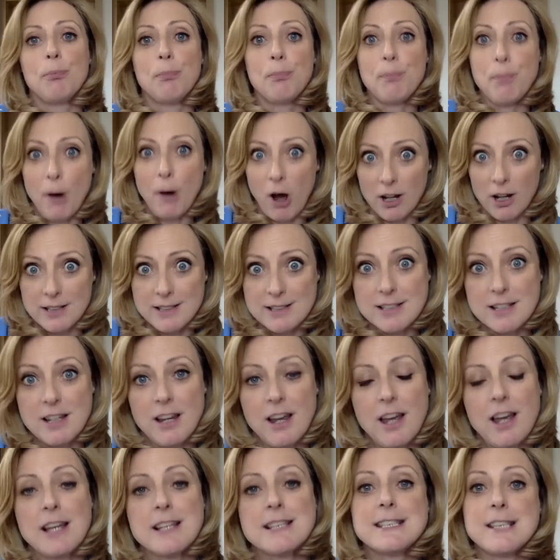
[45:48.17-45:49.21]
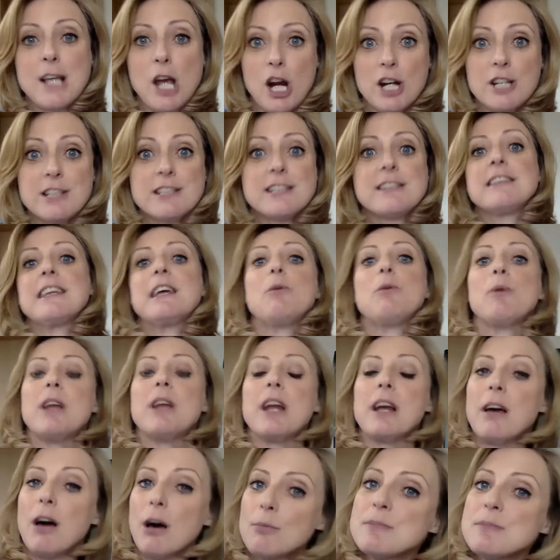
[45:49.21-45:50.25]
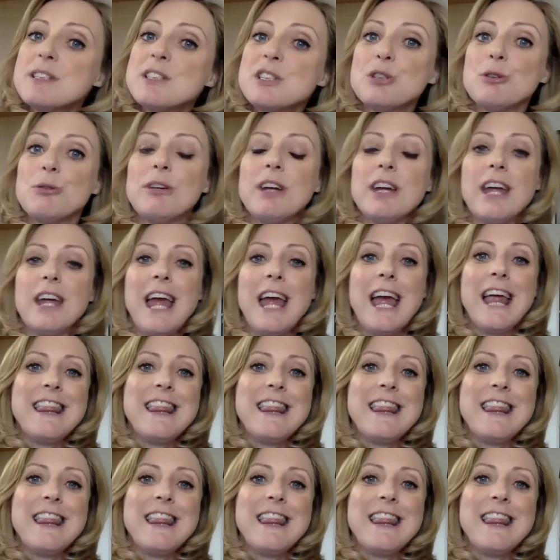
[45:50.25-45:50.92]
But certainly when it comes to it,